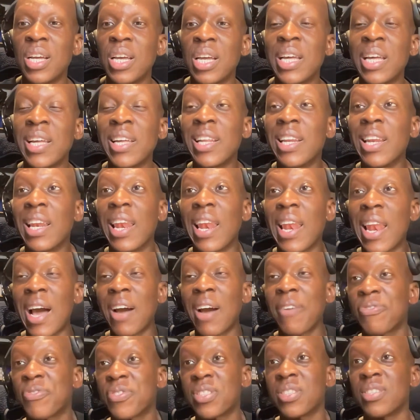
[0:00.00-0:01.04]
He
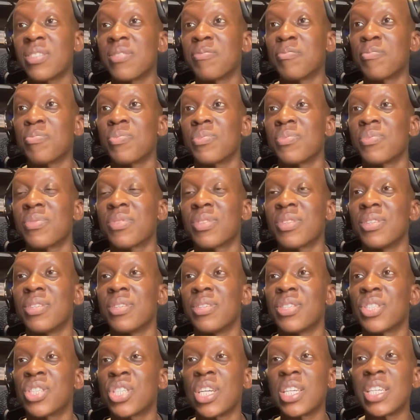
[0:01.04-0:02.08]
left
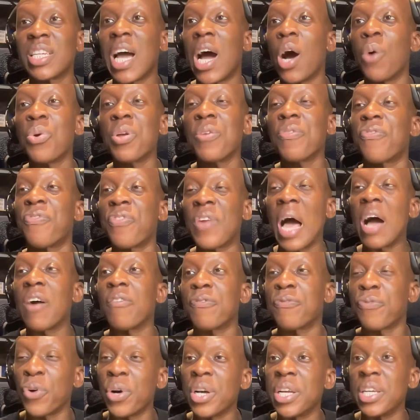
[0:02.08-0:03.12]
Shanawi
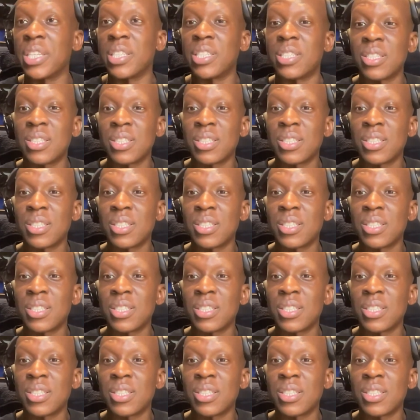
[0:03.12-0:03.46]
flat-footed.